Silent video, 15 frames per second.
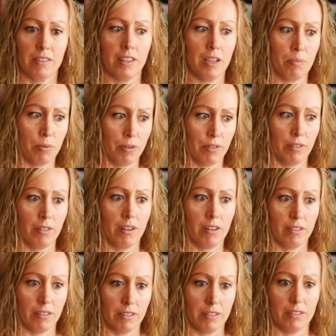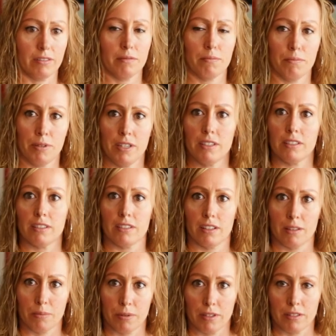they put all the pieces of
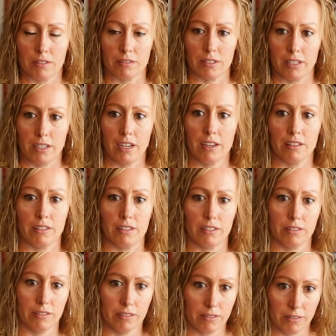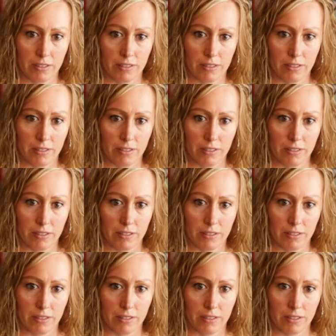the puzzle together